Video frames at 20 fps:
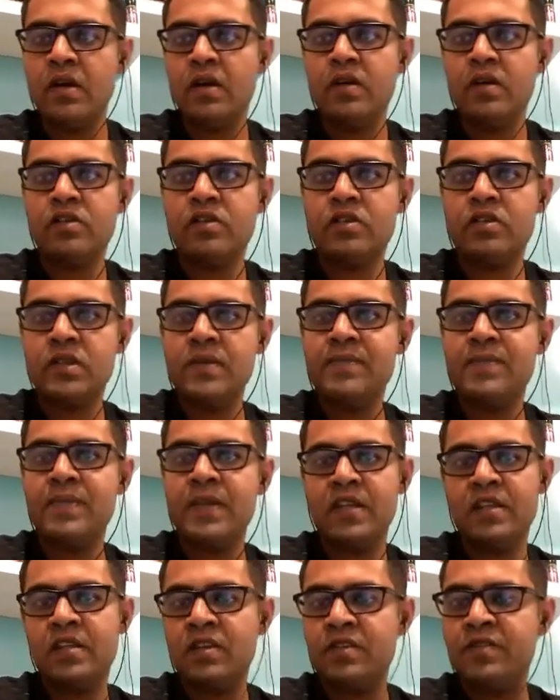So simply
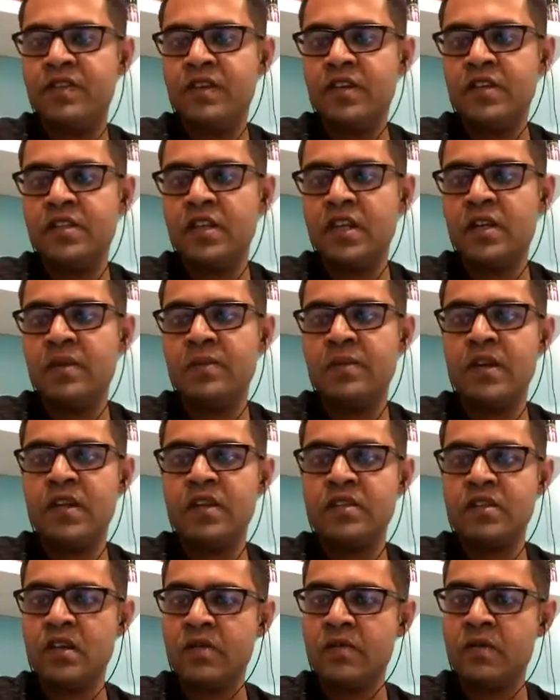the first statement is
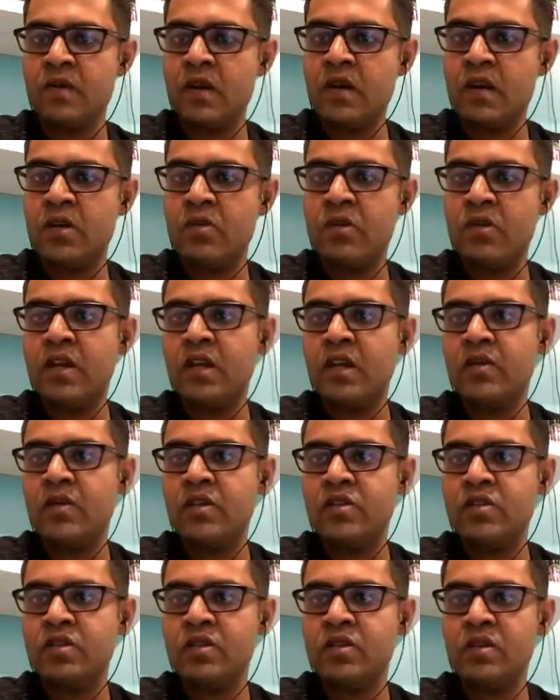converted to an
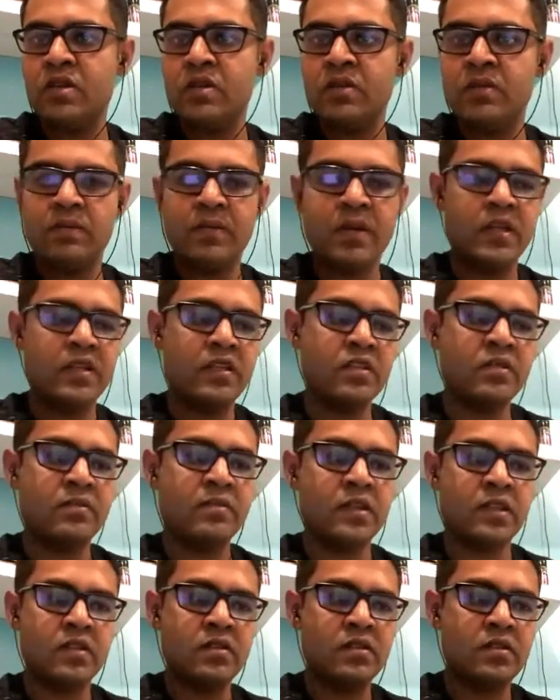equation by this
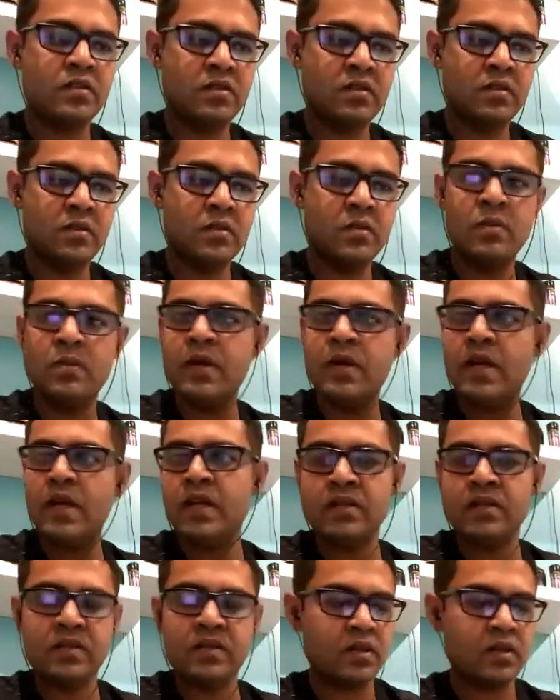means. Very
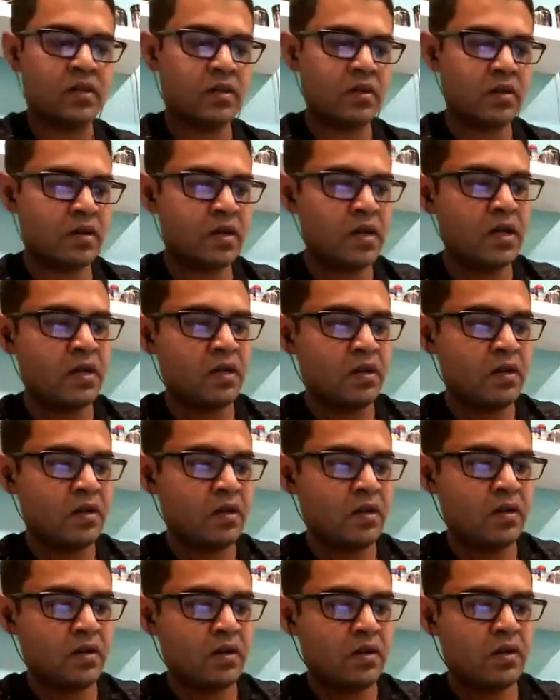easy. All right.
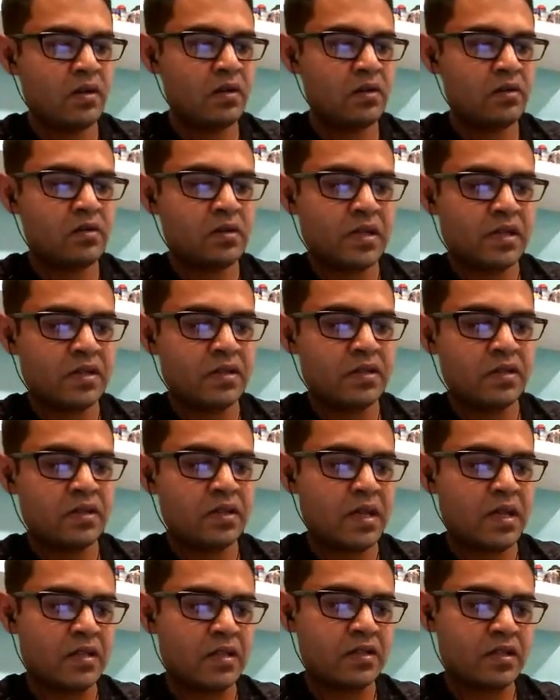So I'll just
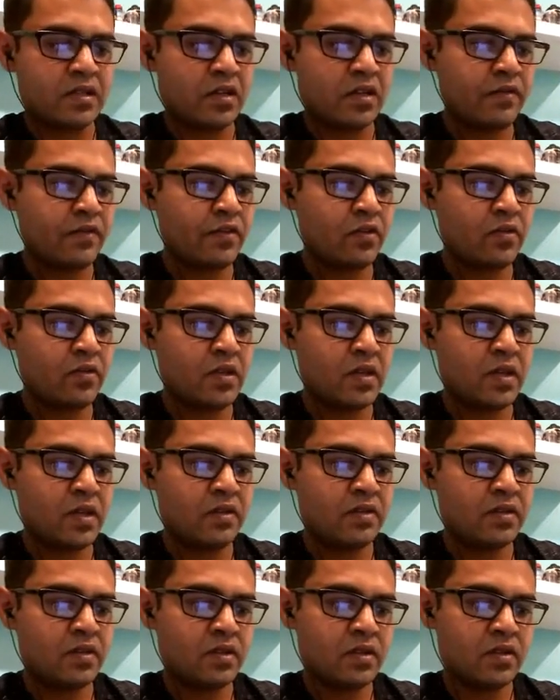cancel out few
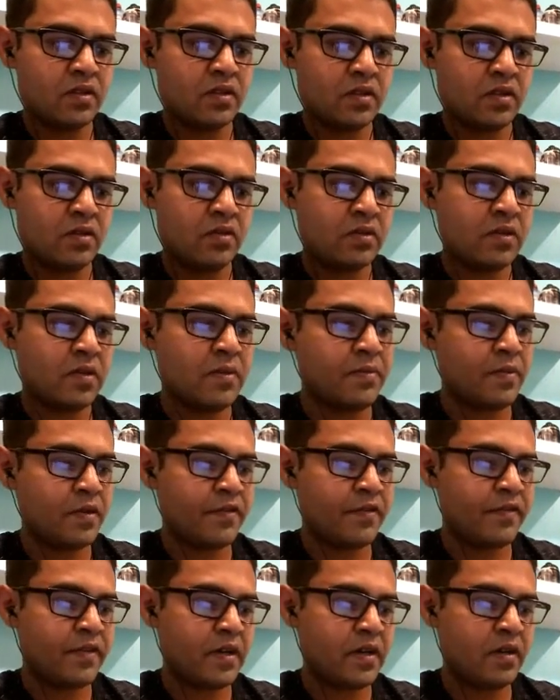things to
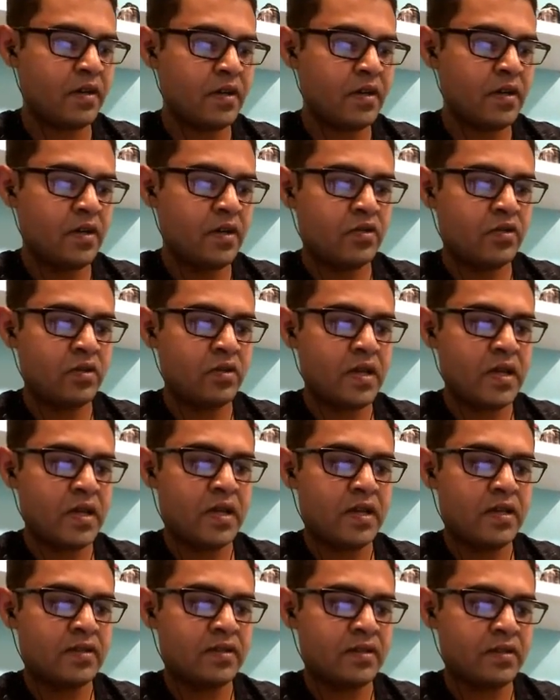simplify. So A
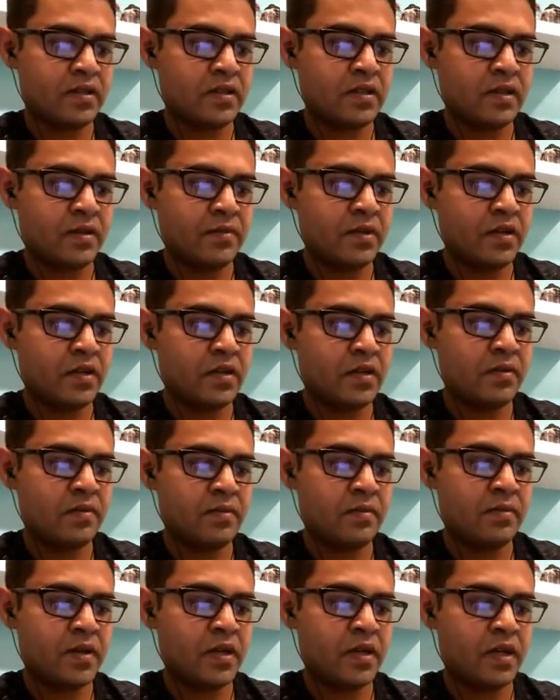is nothing but
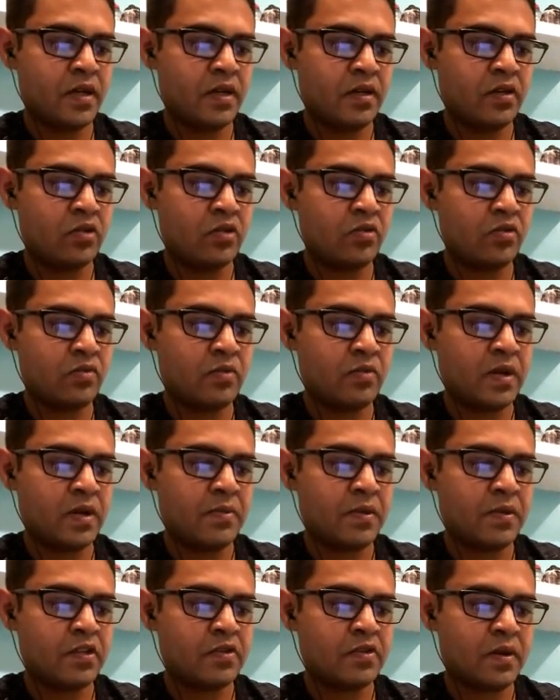B into 1
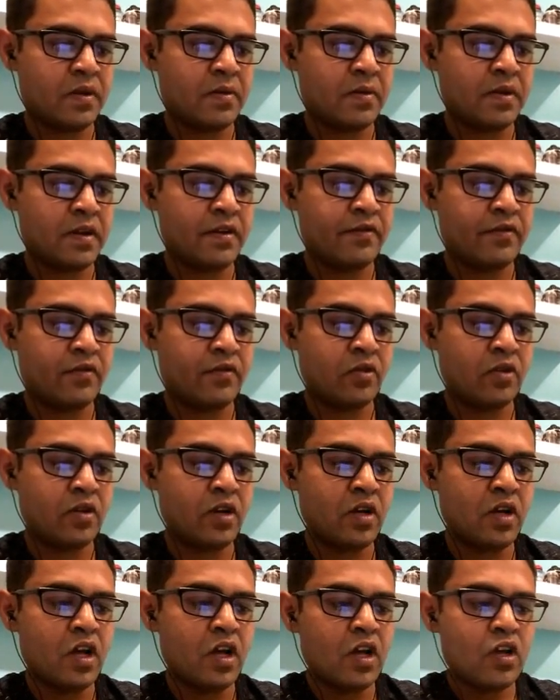plus 1 by 4.
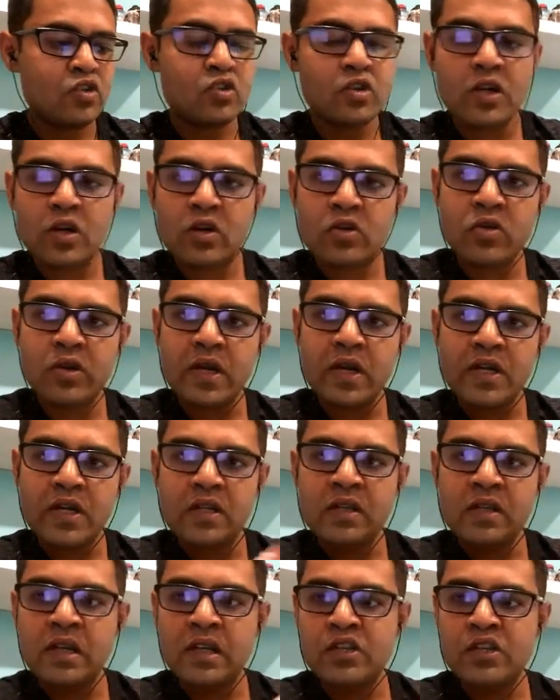So now you get a
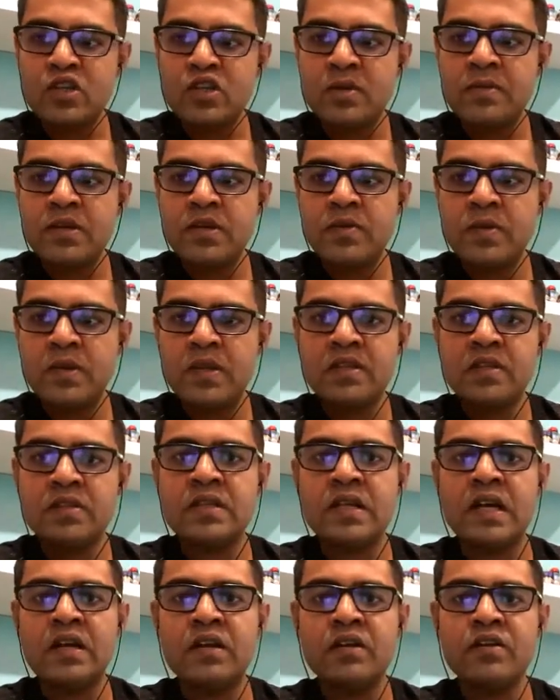relation between the
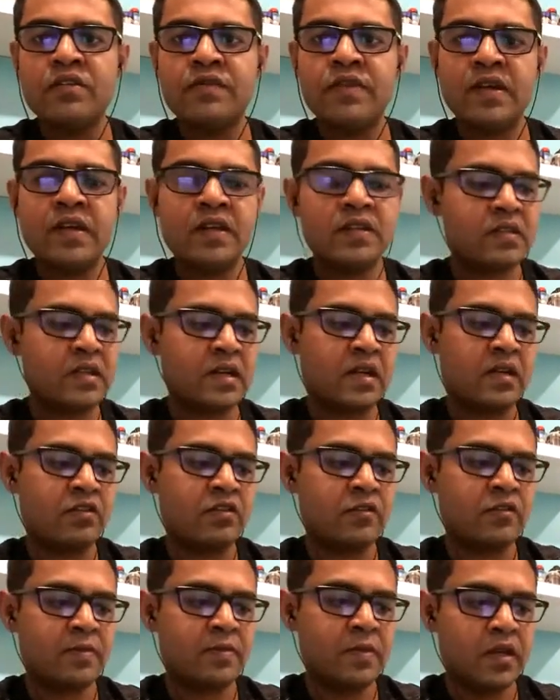salary of A and salary
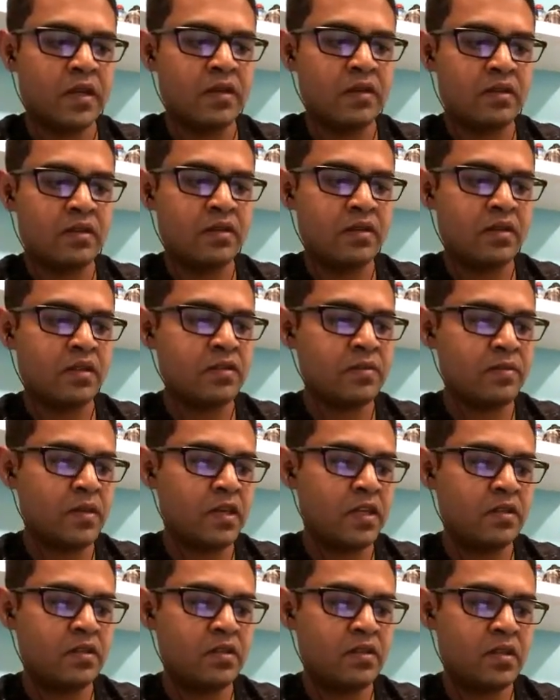of B. This
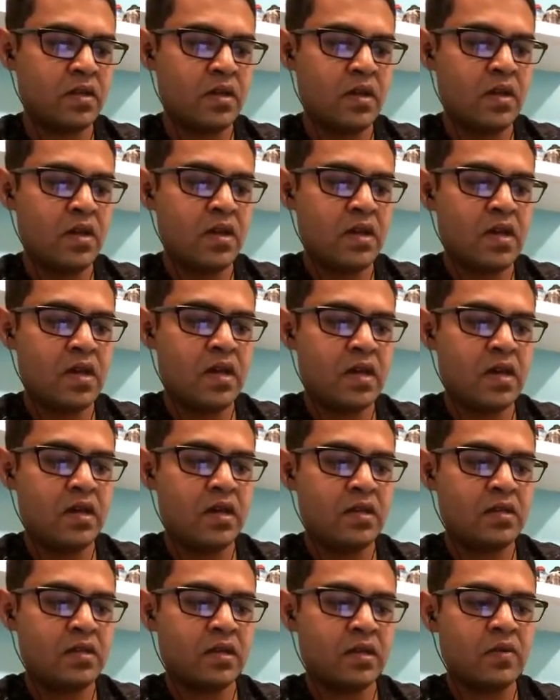means A
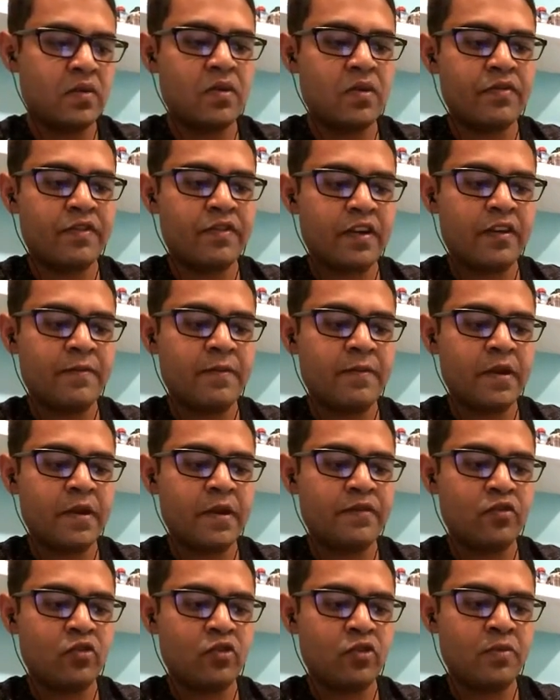is equal to 5 by
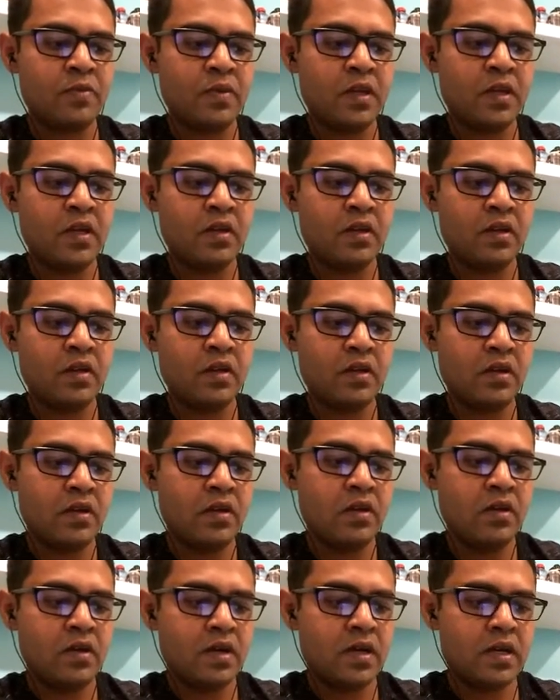4B
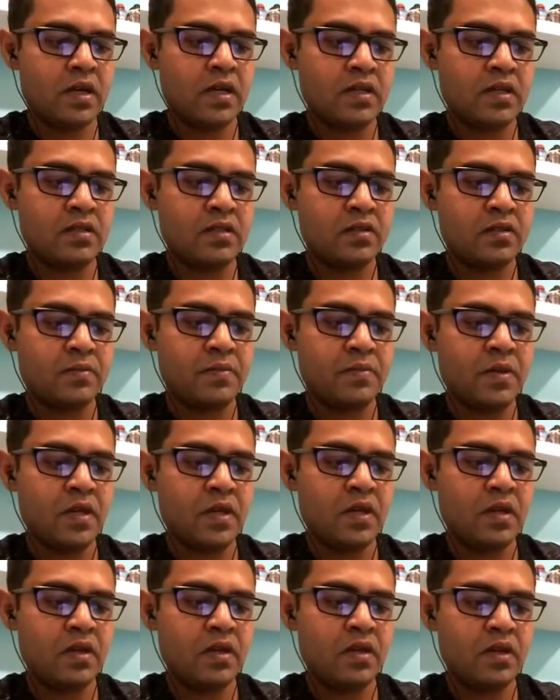and hence
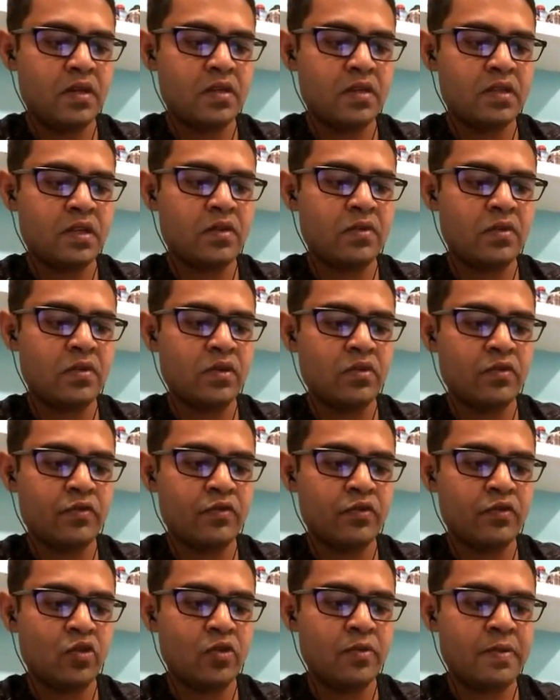B is equal to
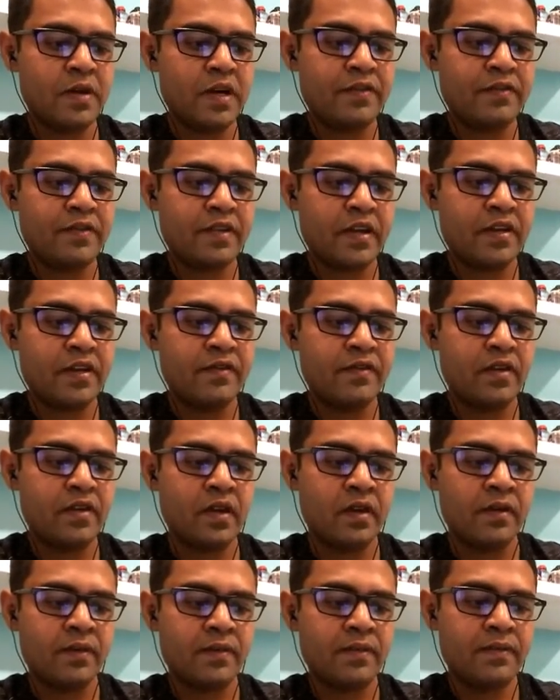4 by 5A.
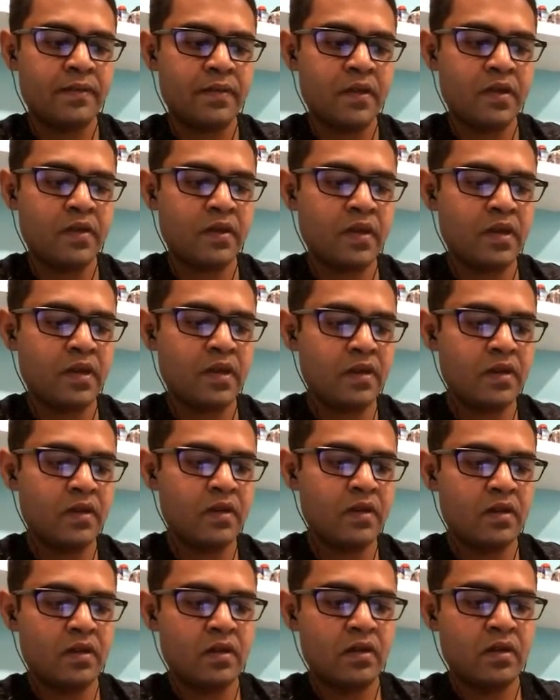Okay.
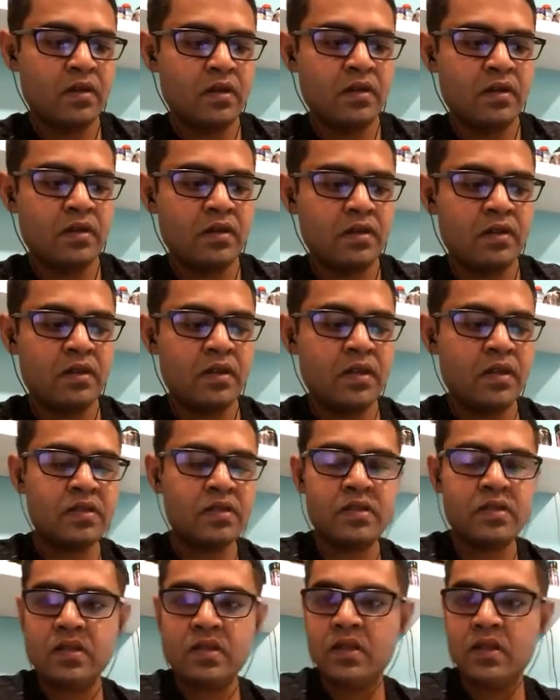This